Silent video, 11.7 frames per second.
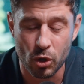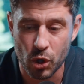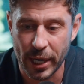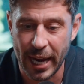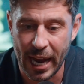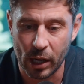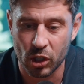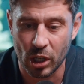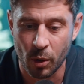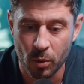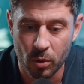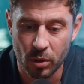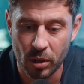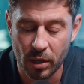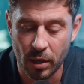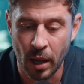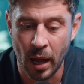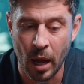treehouse. So
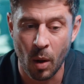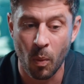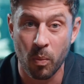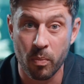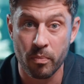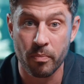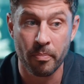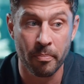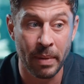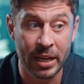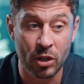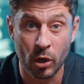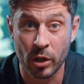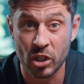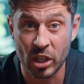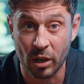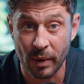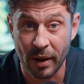make sure you
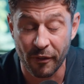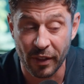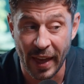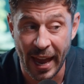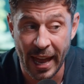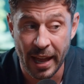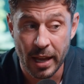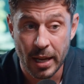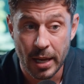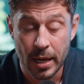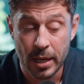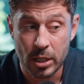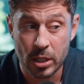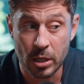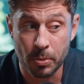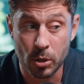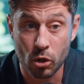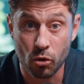stick around for that.
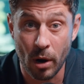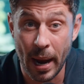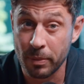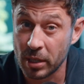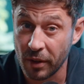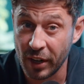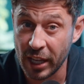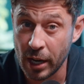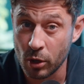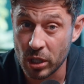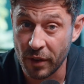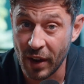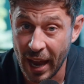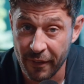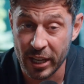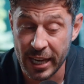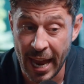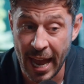Subscribe to the videos if you
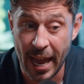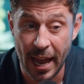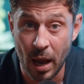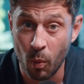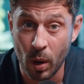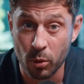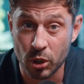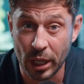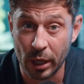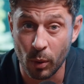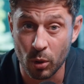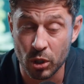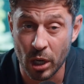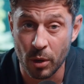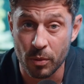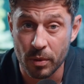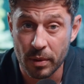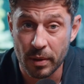haven't yet, and we will see you all
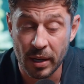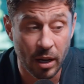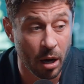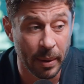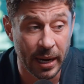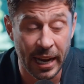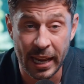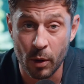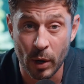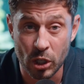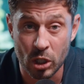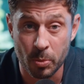soon. Comment any questions